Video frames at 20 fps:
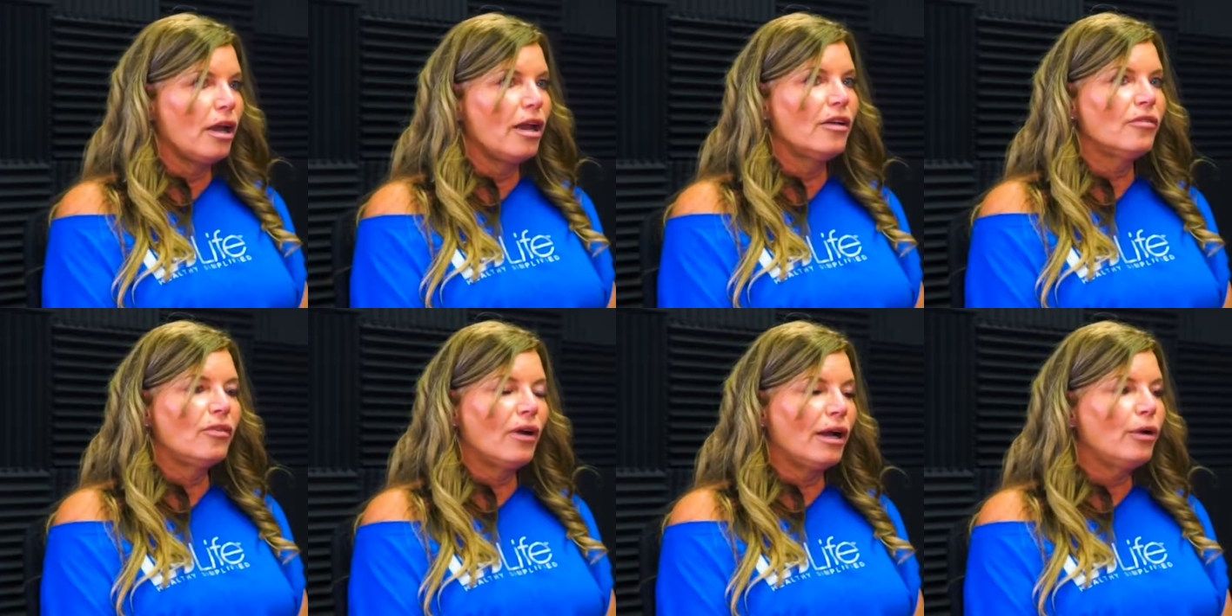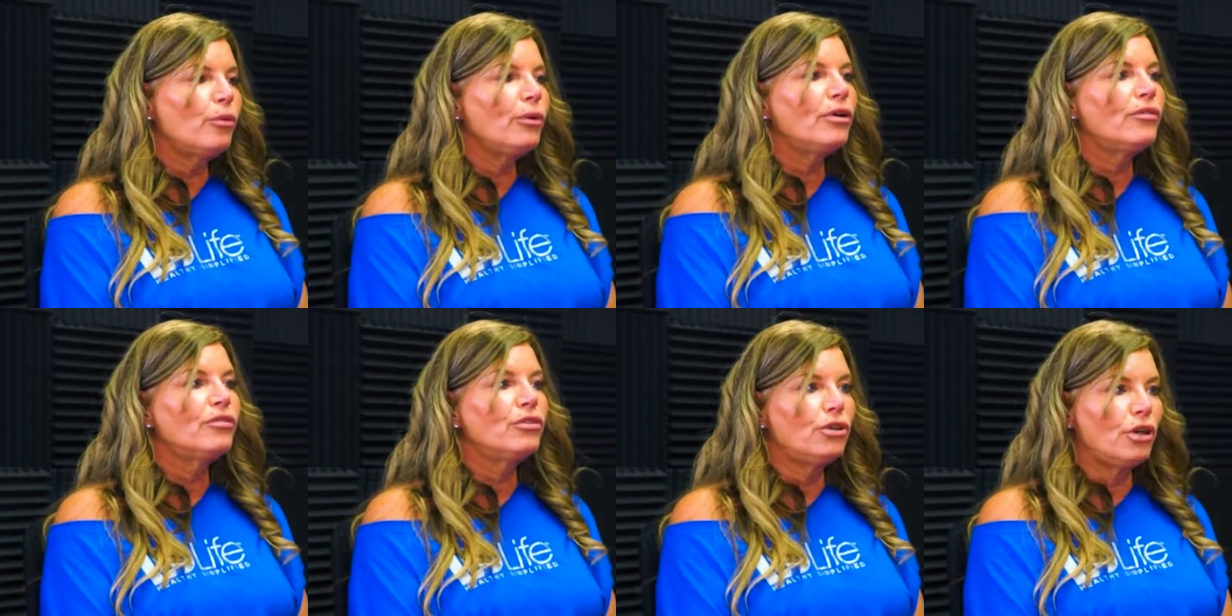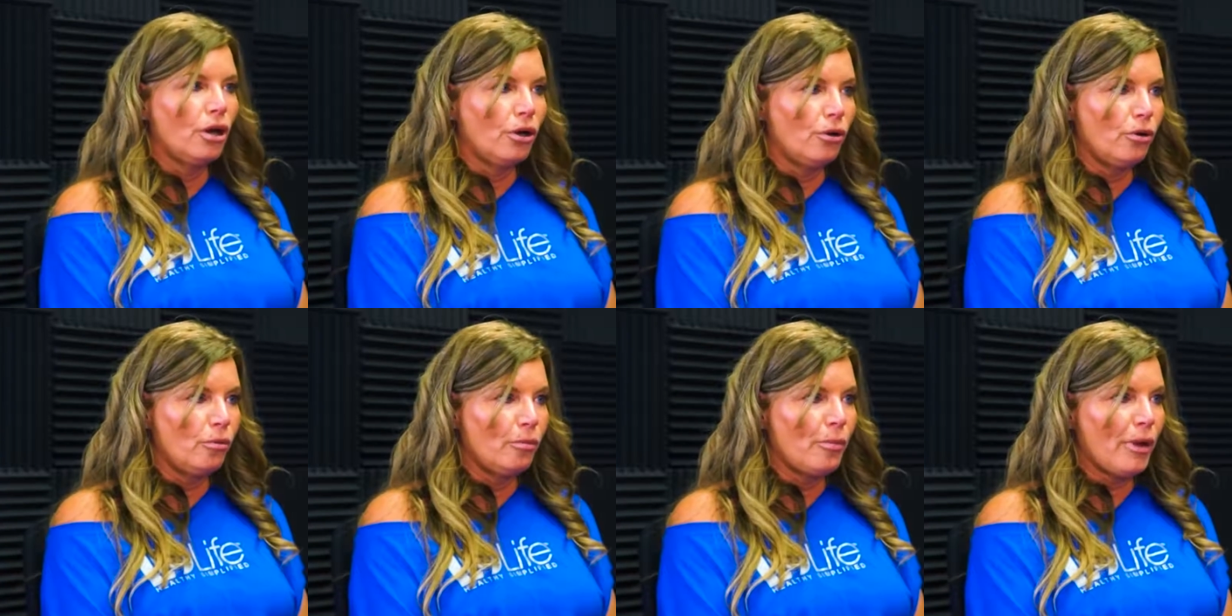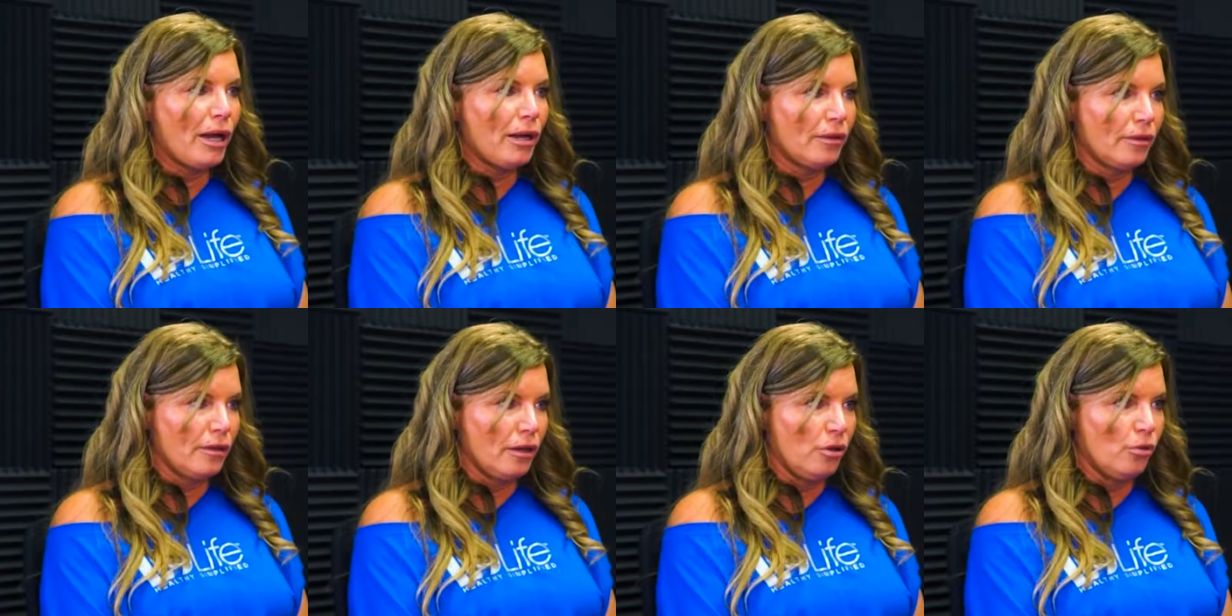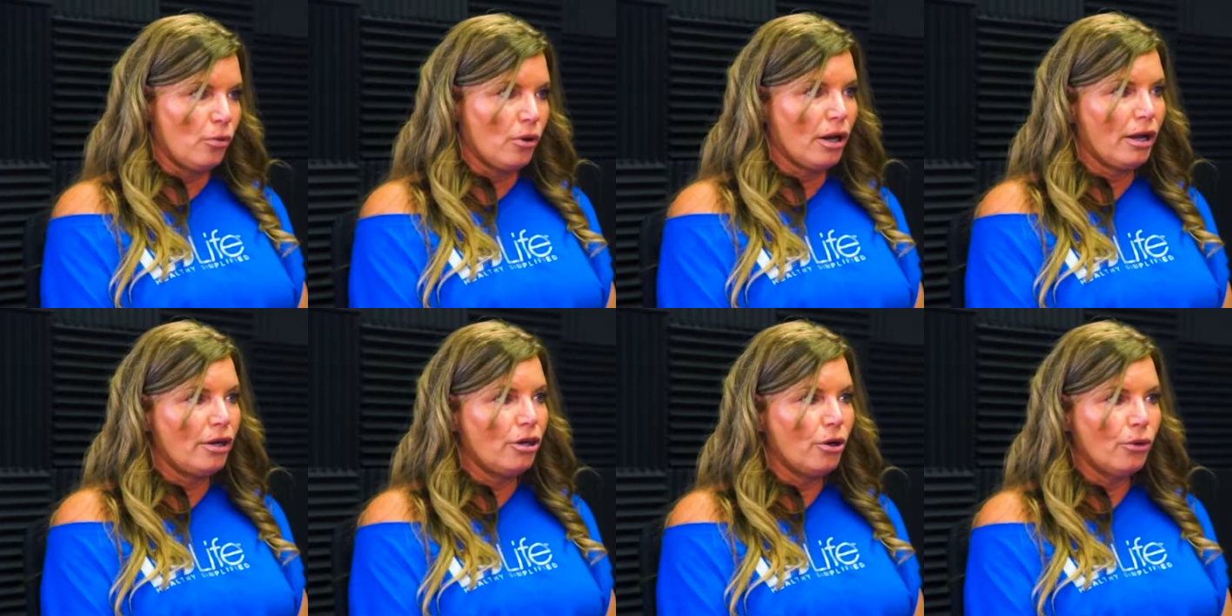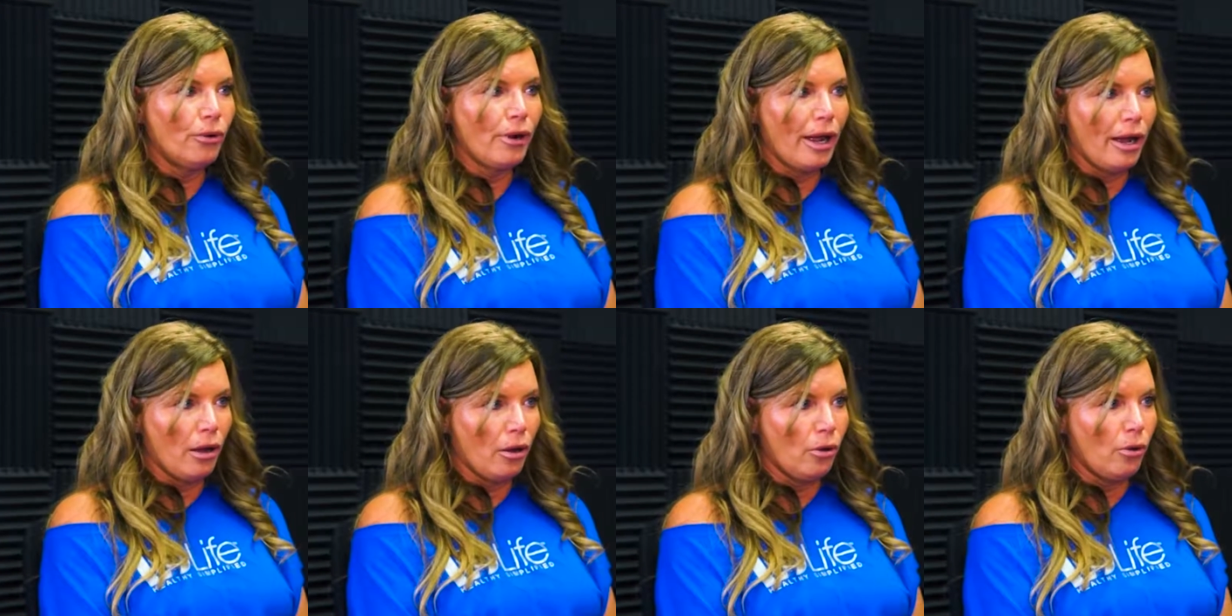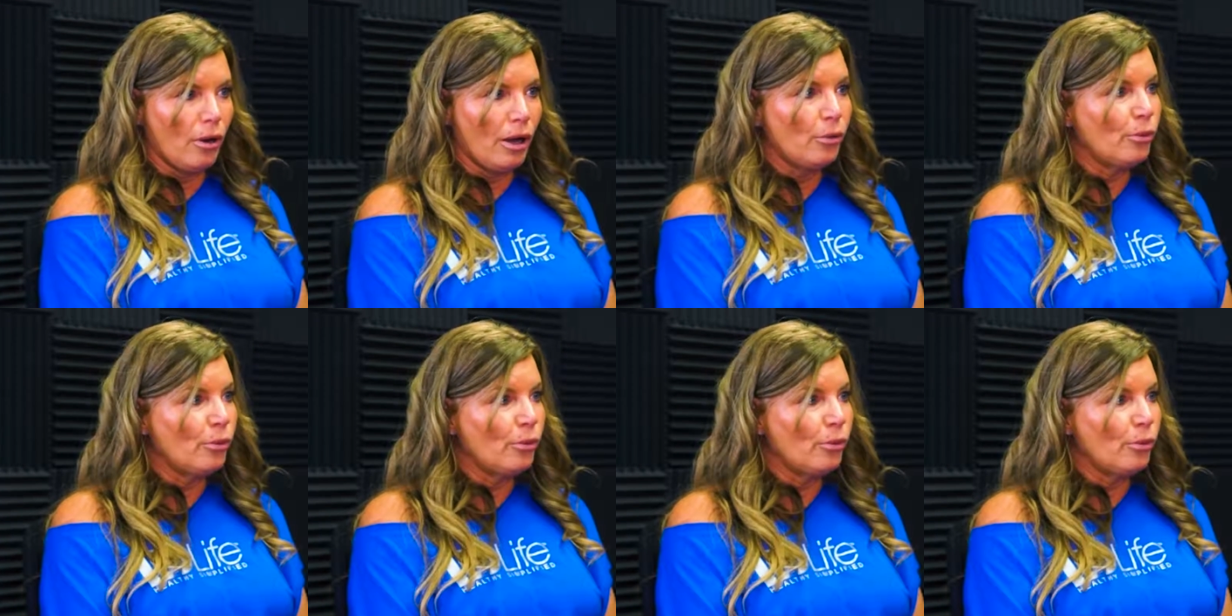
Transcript: If I would have known back then what I know now, mm-hmm.